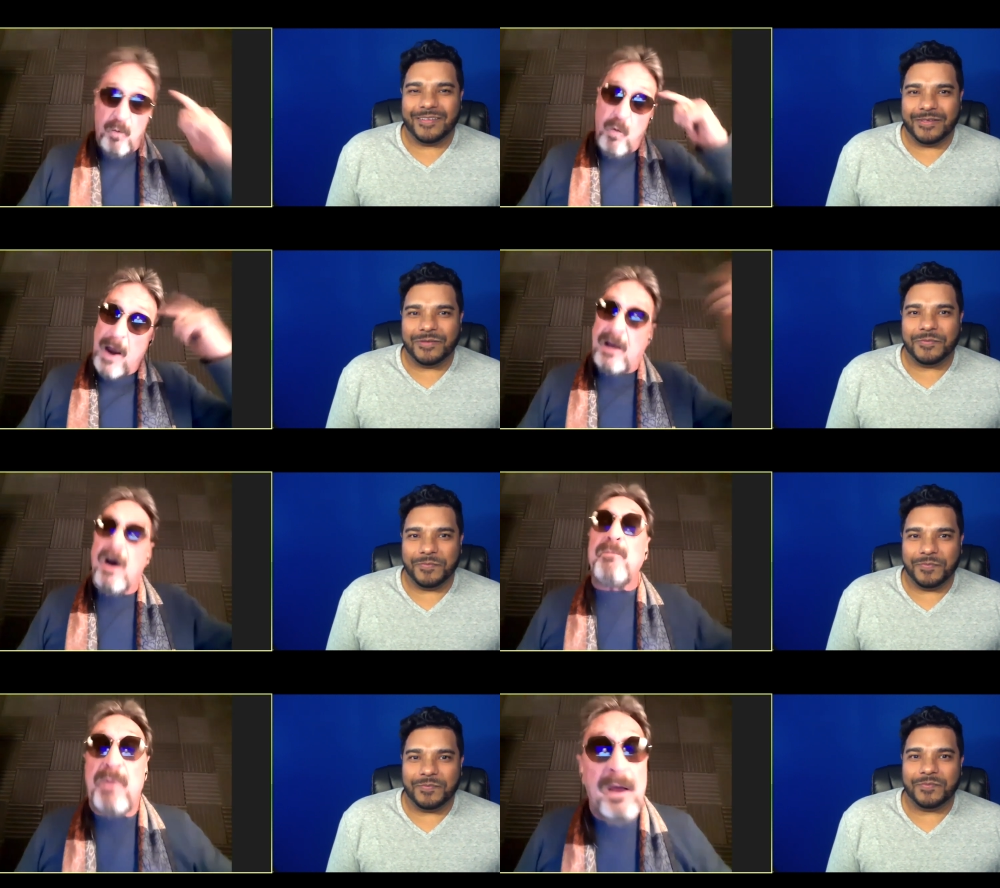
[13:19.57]

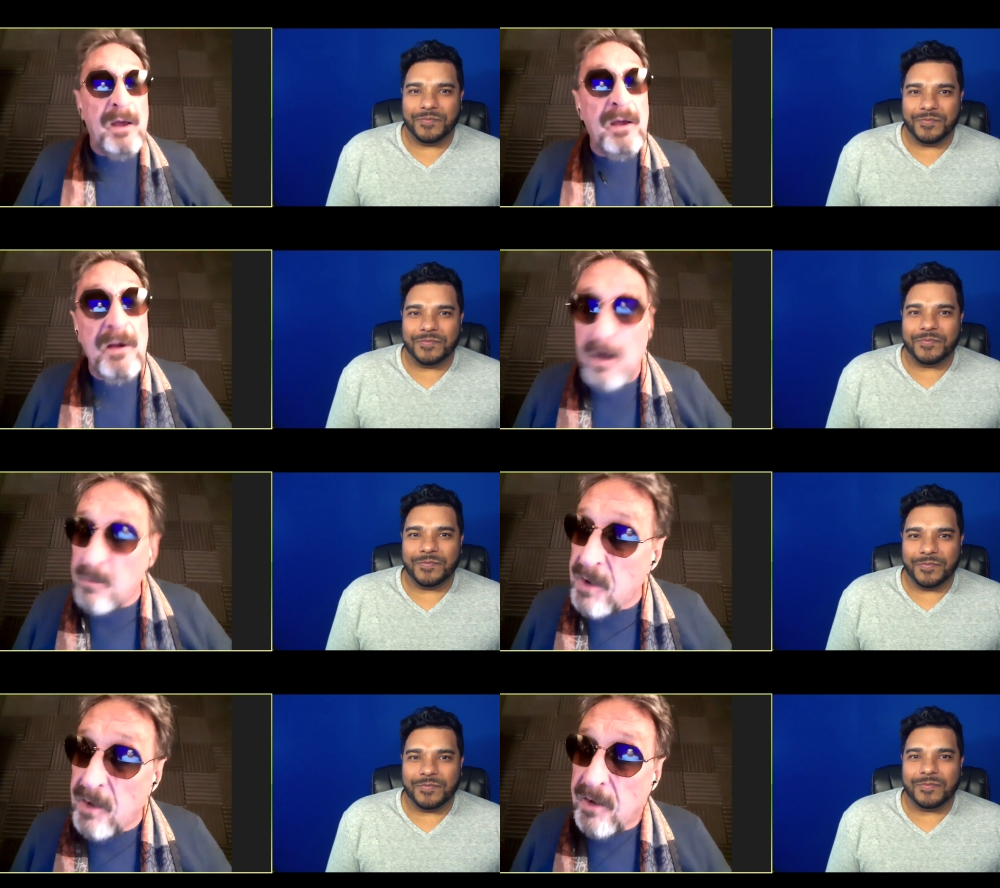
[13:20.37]
Speaker 1: Wake up,
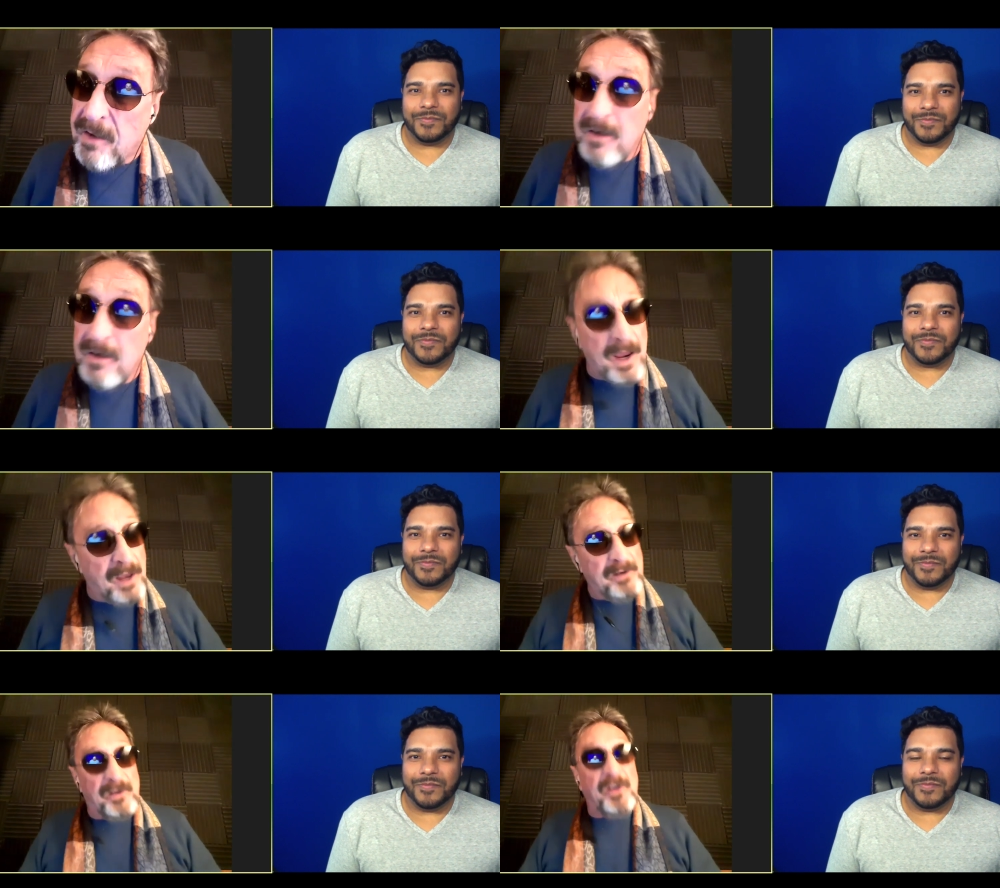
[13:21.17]
America
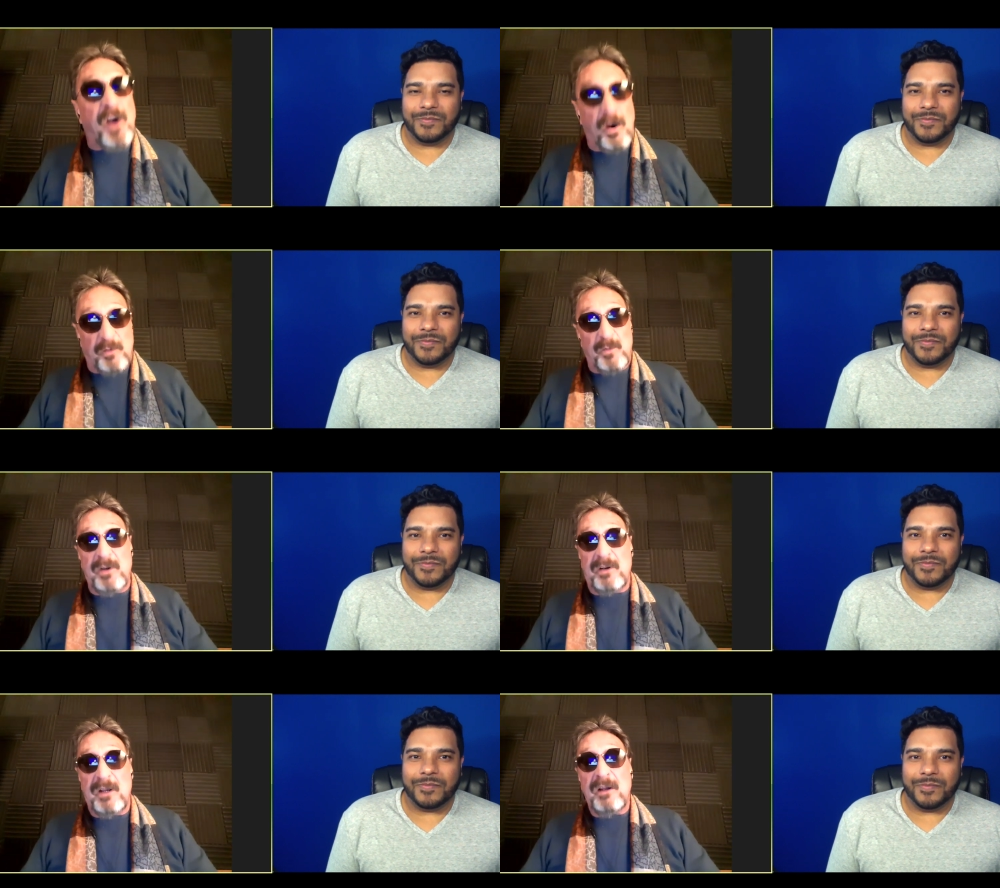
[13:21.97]
and
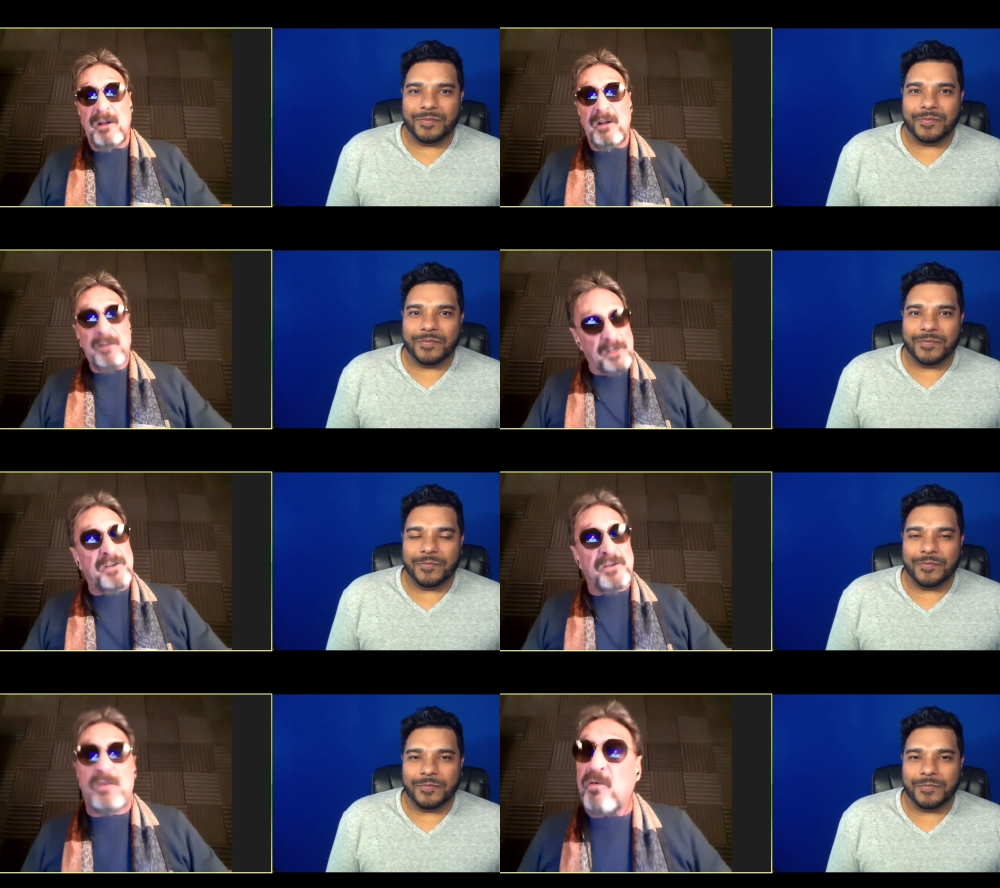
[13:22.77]
government.
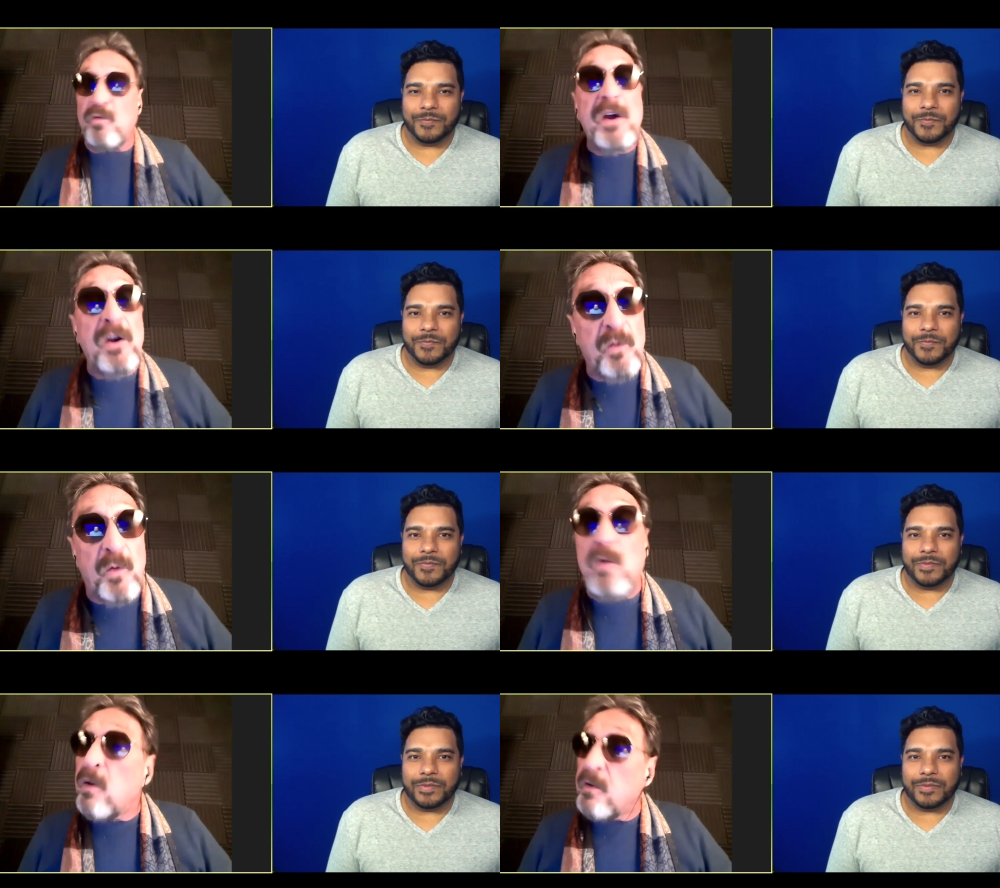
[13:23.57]
This is the real
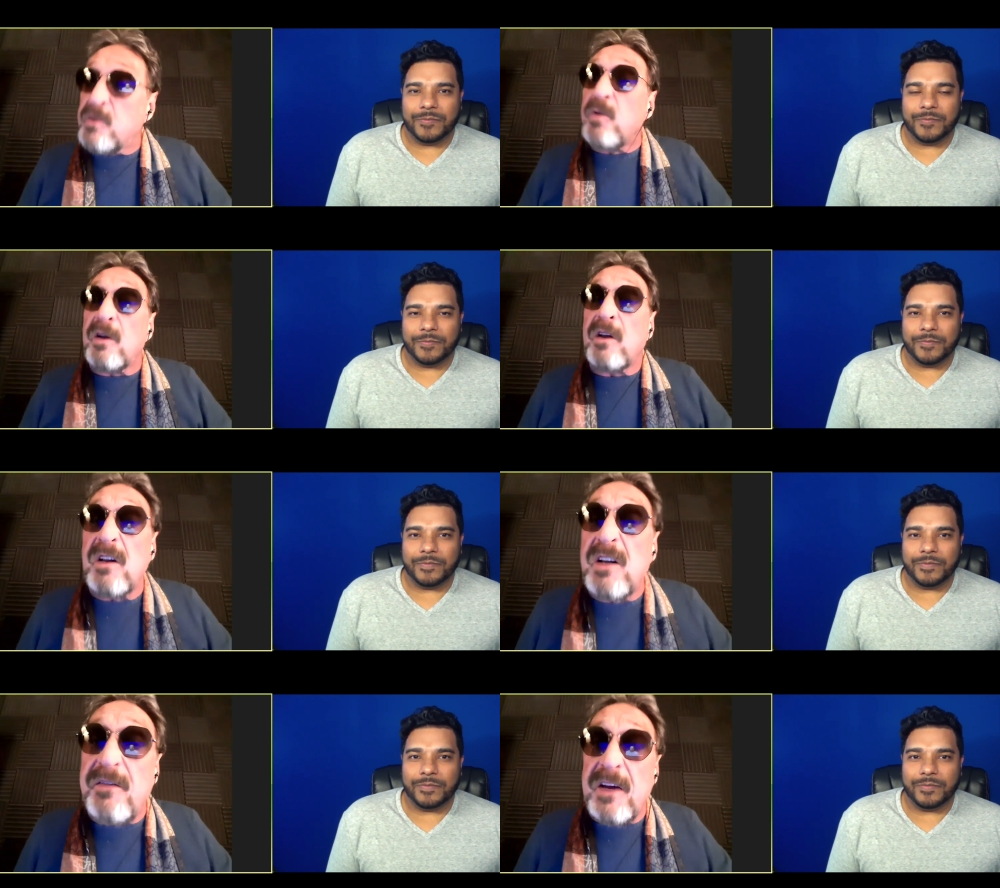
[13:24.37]
world you're
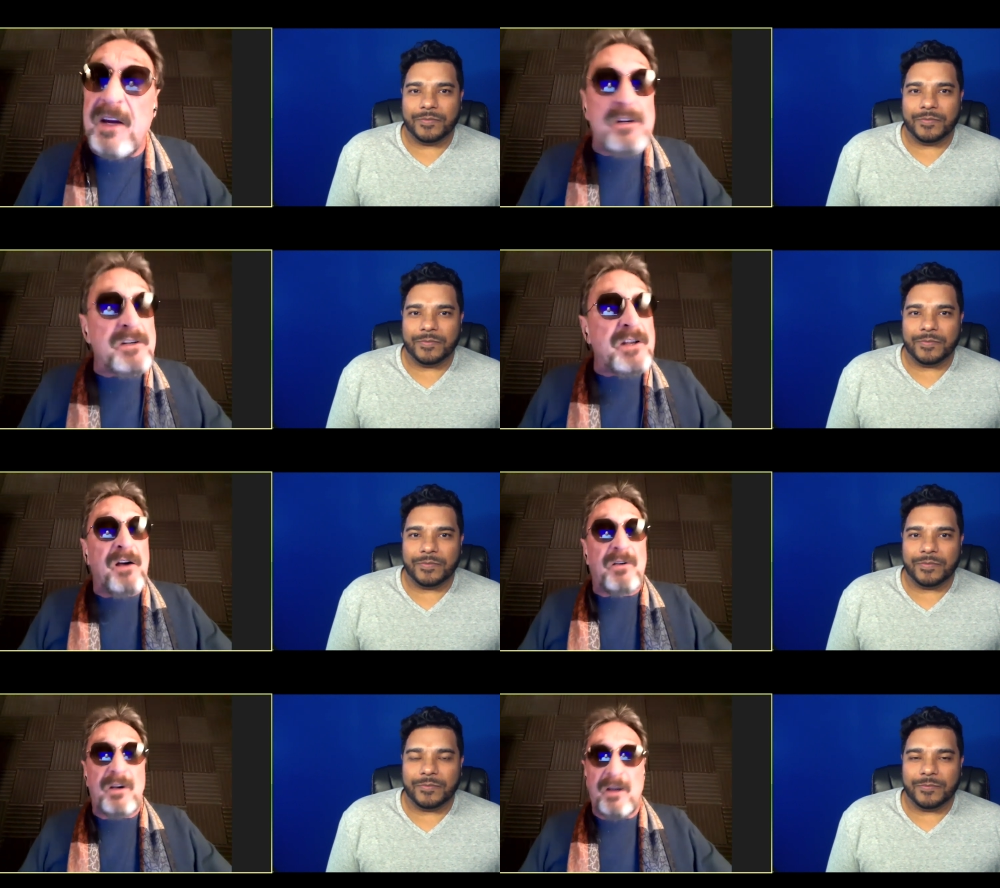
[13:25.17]
living in
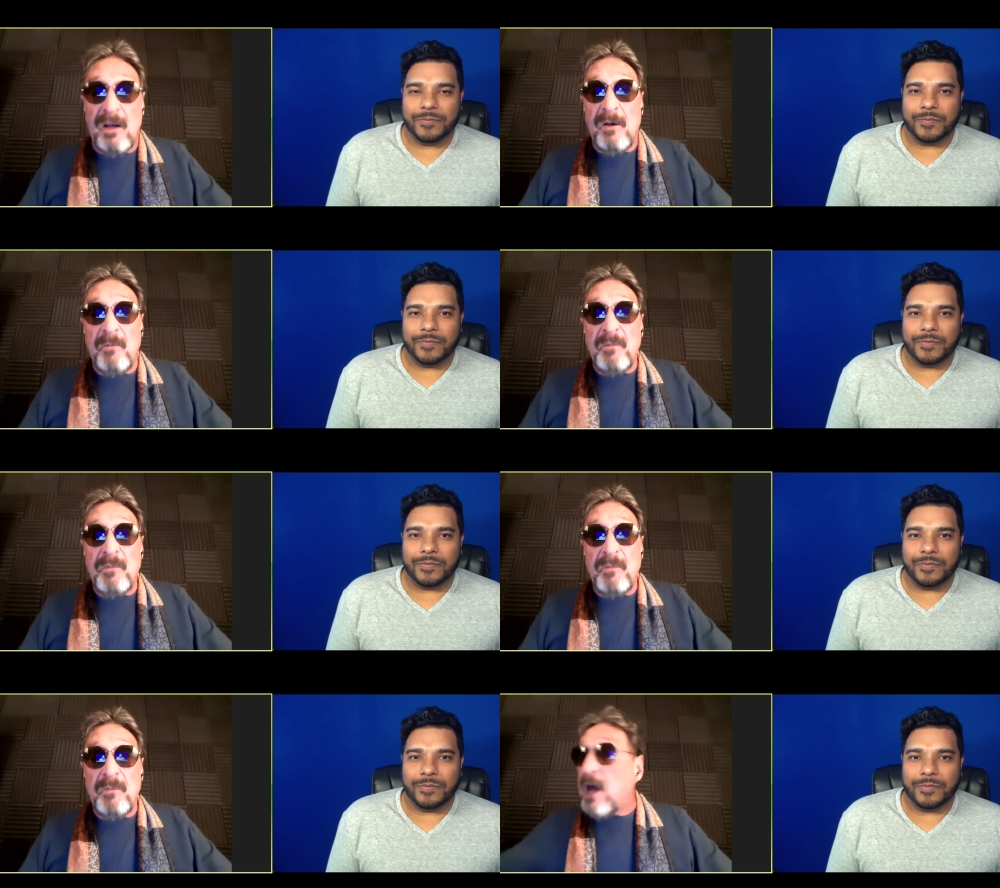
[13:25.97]
now.
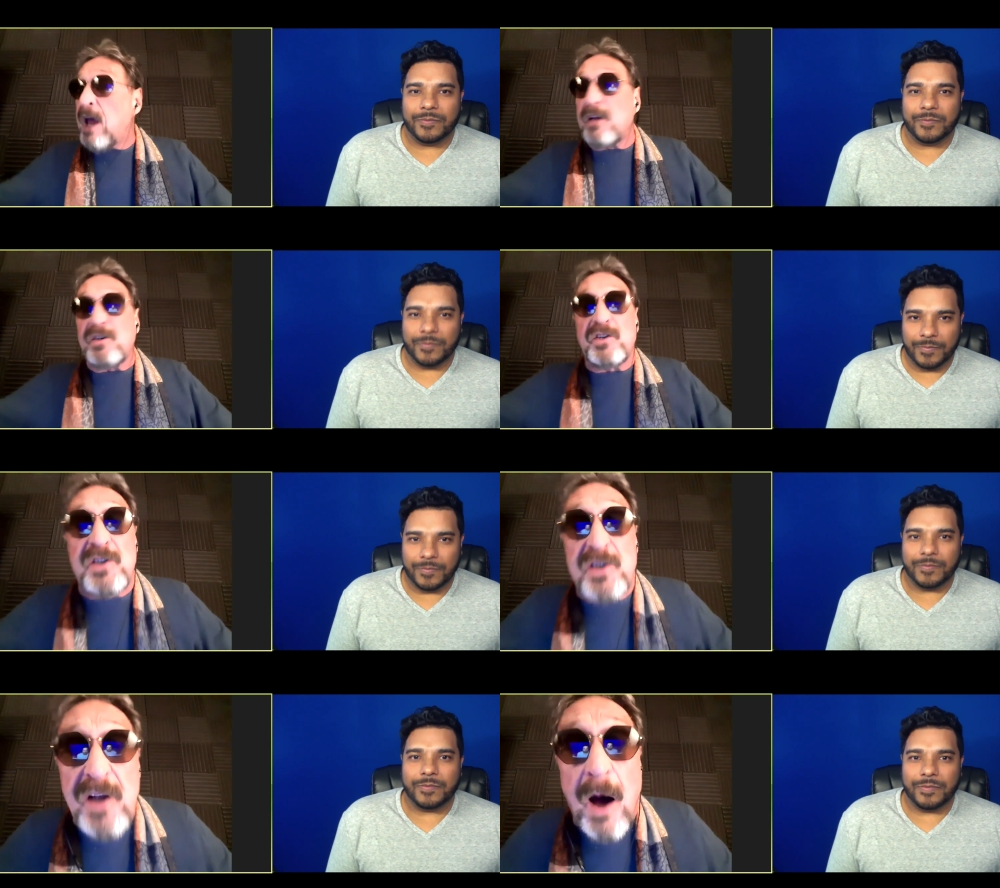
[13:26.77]
You can't
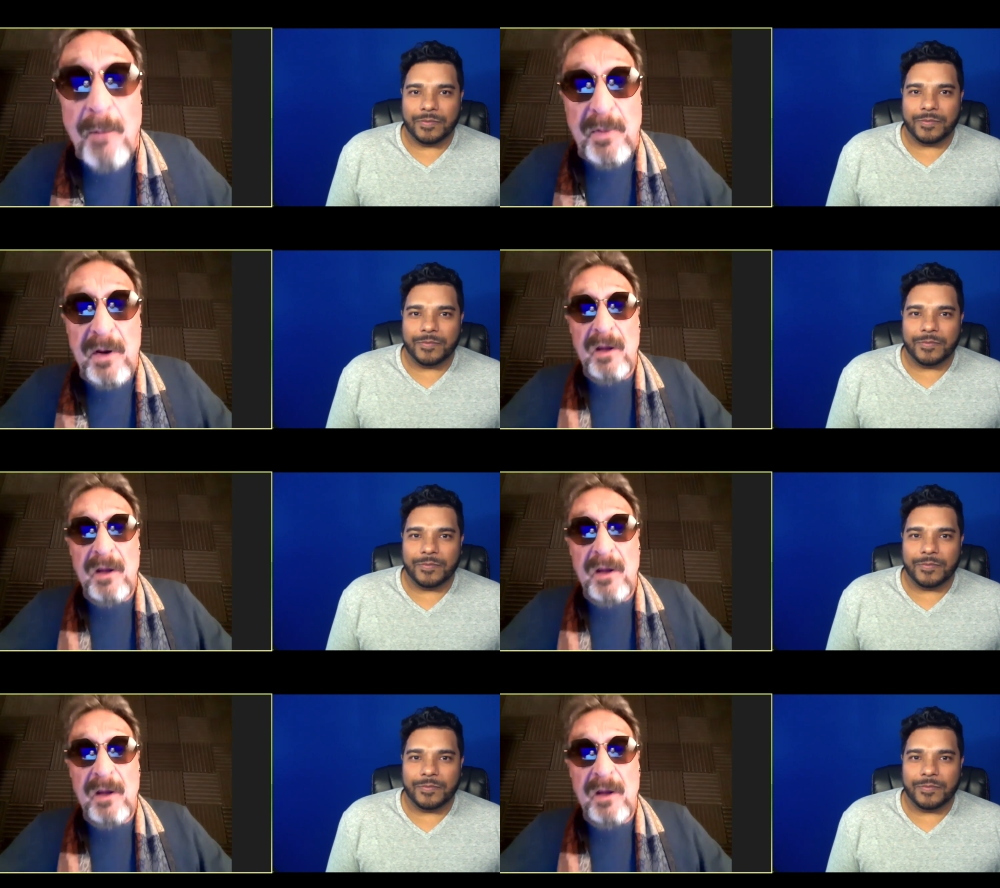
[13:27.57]
stop